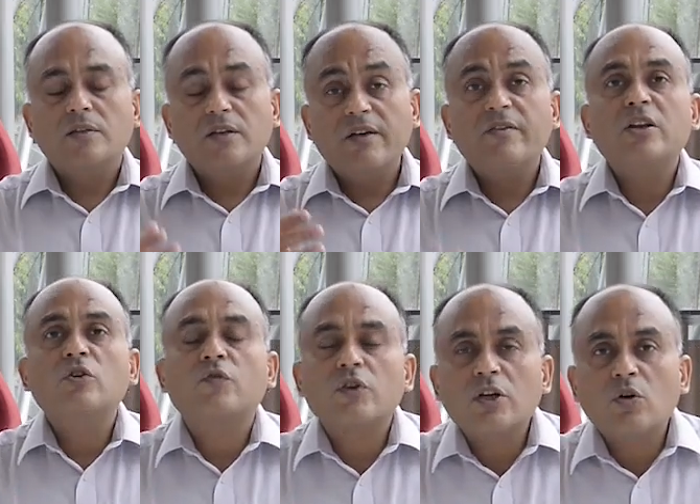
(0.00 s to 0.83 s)
The revenue
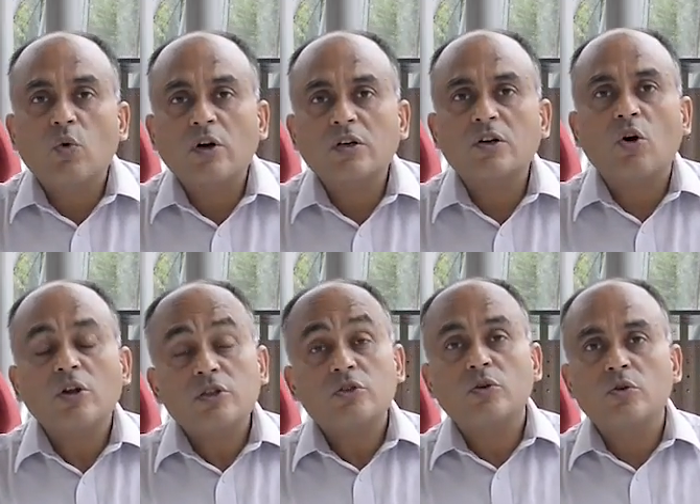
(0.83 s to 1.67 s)
for the quarter
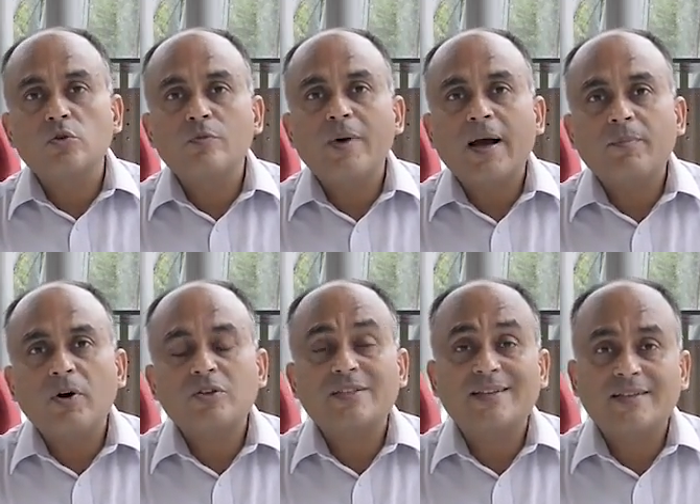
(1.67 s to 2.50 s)
also grew by
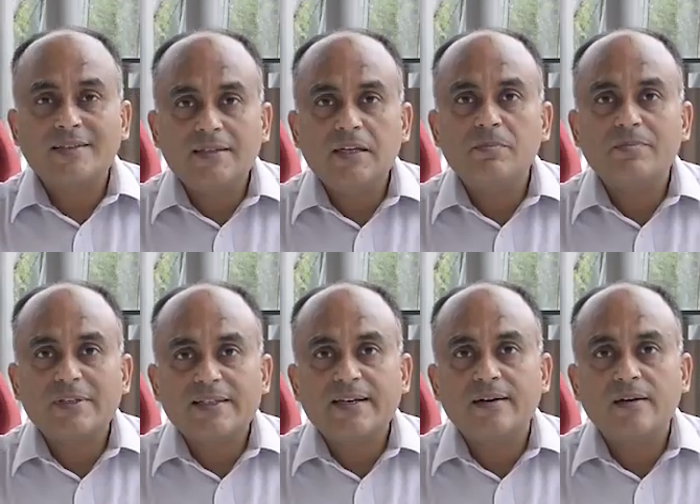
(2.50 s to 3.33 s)
about
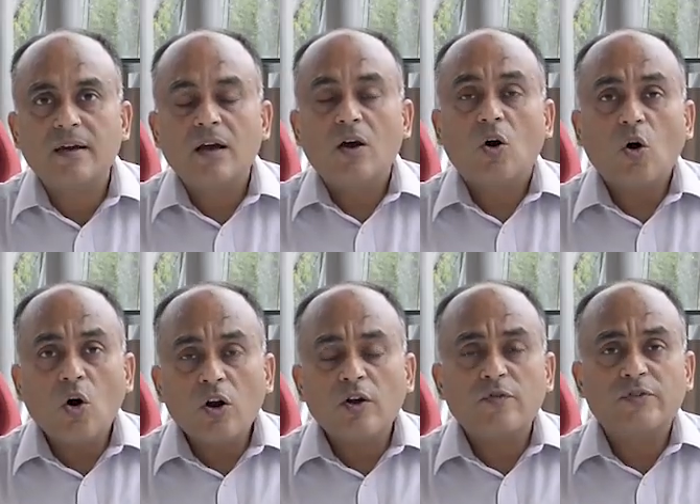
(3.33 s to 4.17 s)
16%.
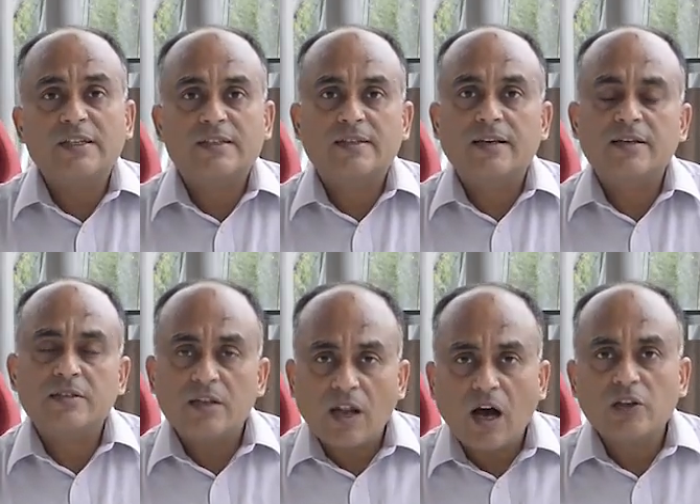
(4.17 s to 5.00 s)
All of this is
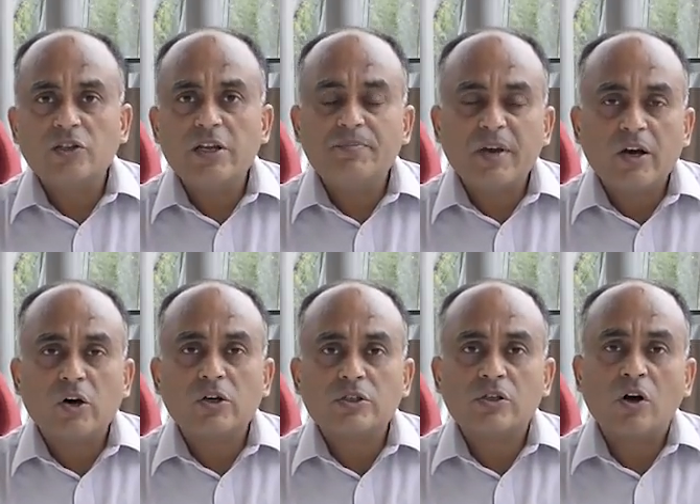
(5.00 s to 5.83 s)
largely
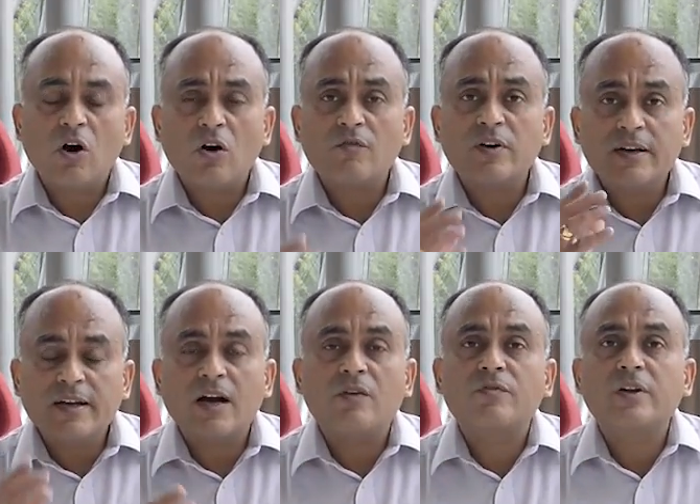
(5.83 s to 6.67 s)
because of a
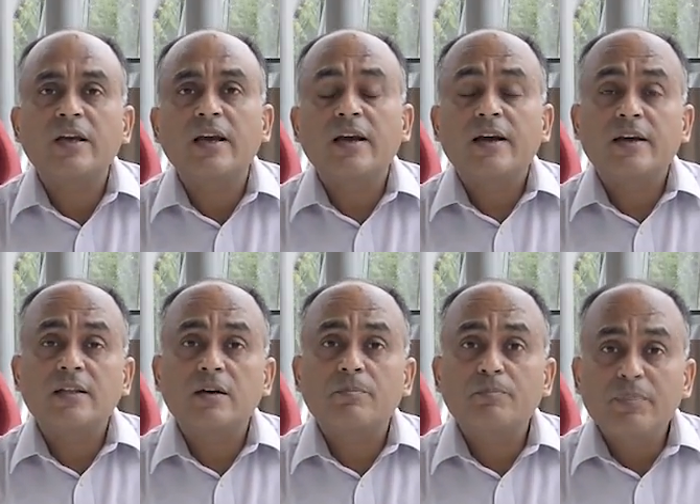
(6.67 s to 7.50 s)
recovery in
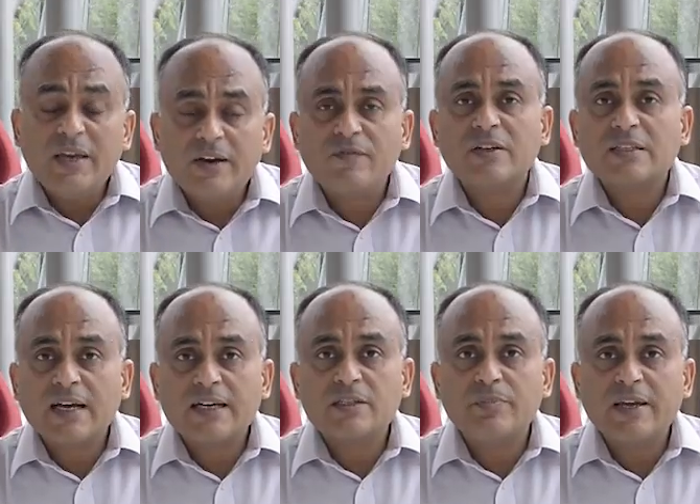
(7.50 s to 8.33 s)
the
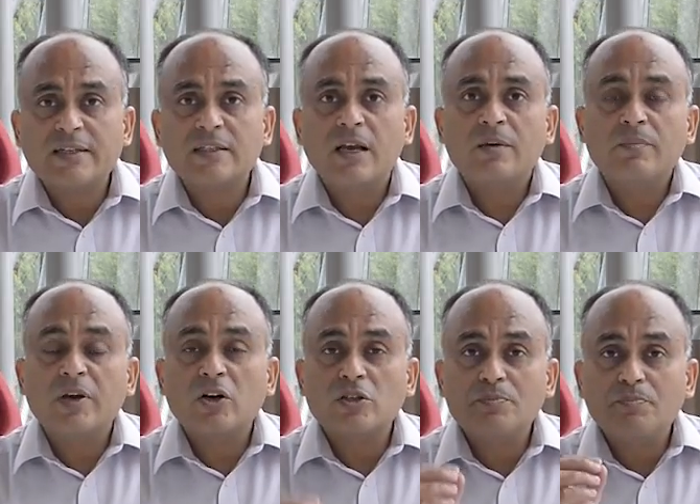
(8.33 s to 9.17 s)
BFSI space,
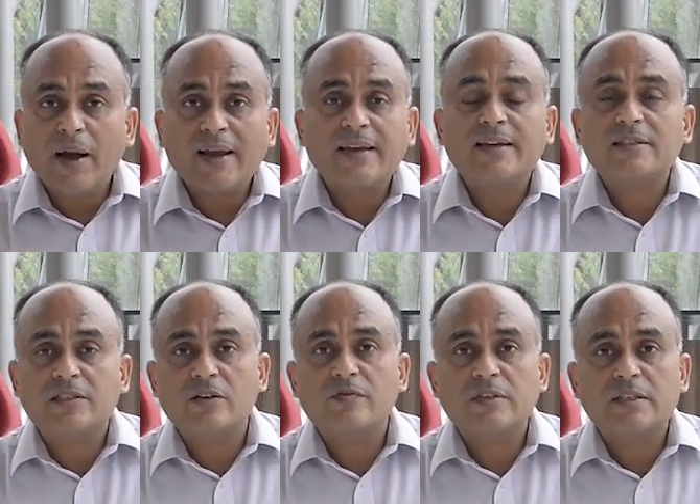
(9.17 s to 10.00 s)
because banking
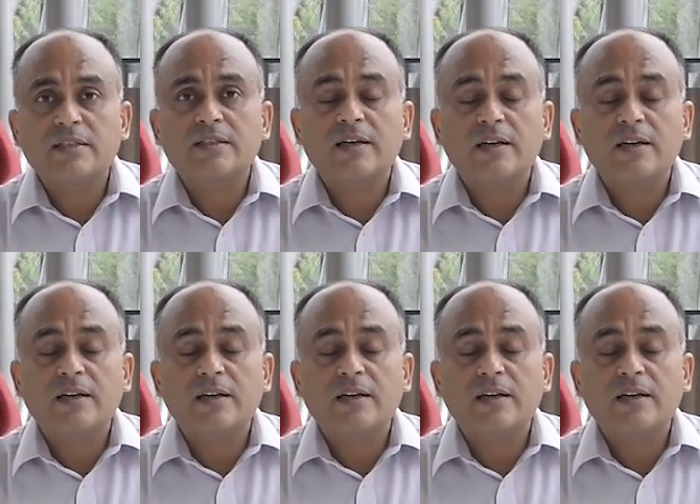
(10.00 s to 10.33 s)
services